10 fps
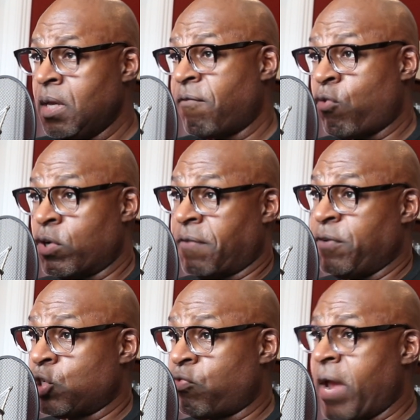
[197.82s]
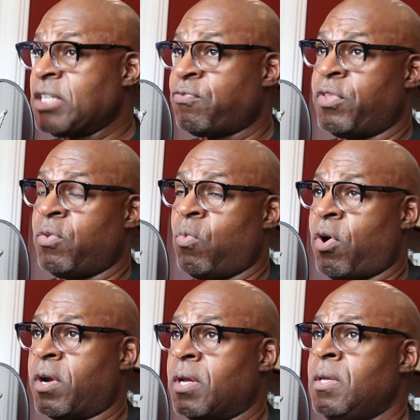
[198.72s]
Of course, if you transfer the
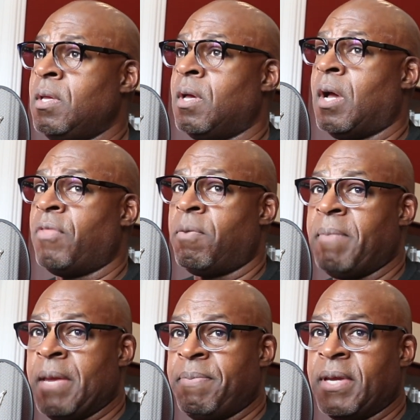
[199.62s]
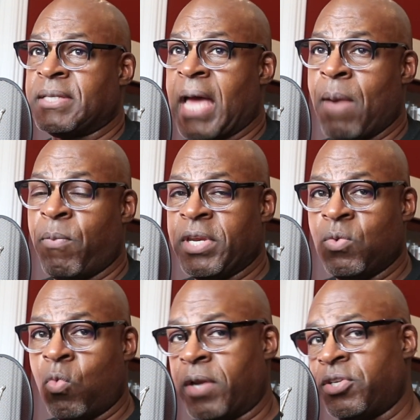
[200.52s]
work, there may be a time when you
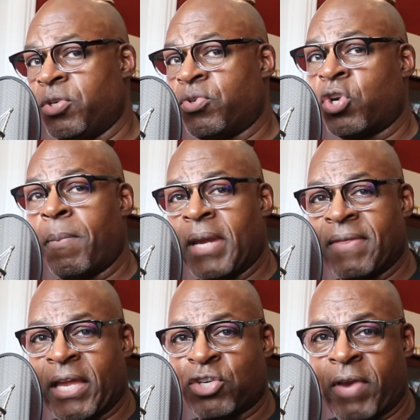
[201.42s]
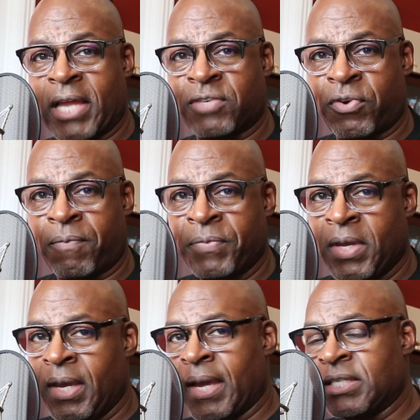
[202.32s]
want to terminate that transfer,
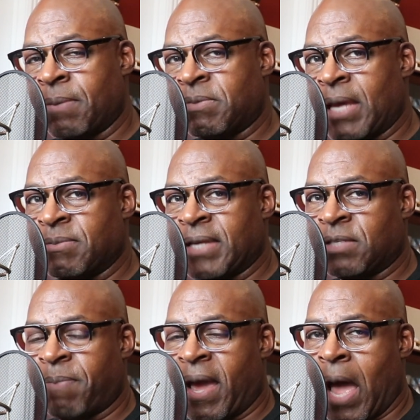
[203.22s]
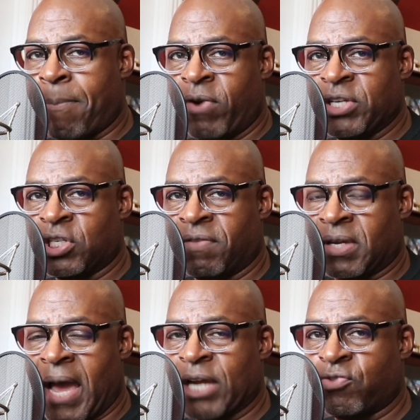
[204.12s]
and sometimes that's by operation of the
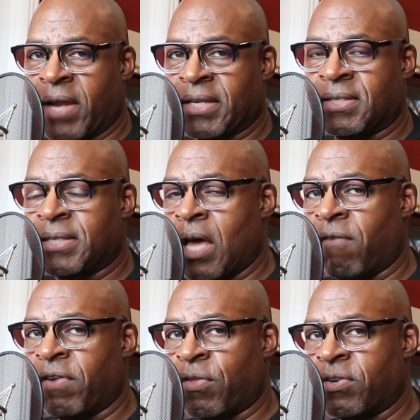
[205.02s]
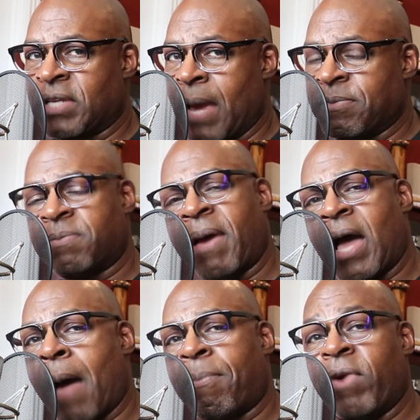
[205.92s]
contract itself, and other times it's by
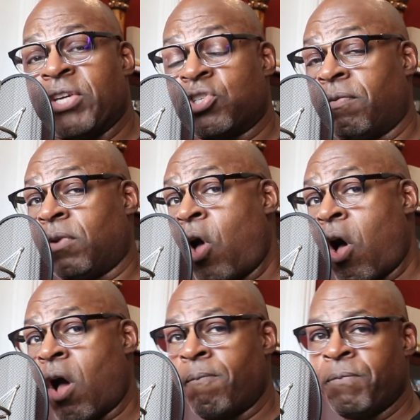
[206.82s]
operation of law.